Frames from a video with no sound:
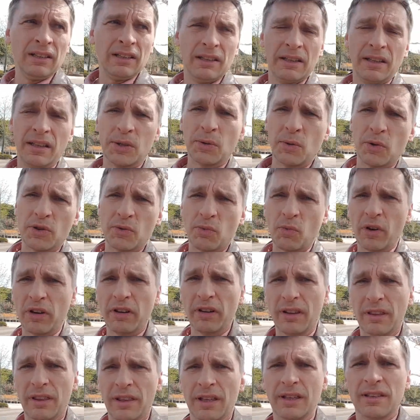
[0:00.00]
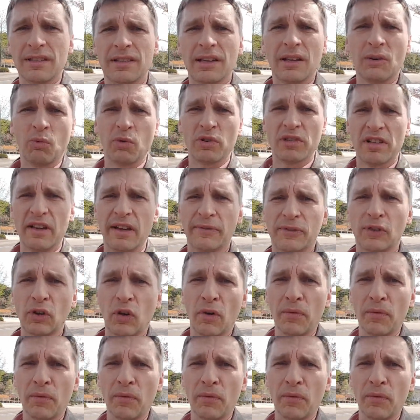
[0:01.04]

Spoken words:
this was one of the things that was left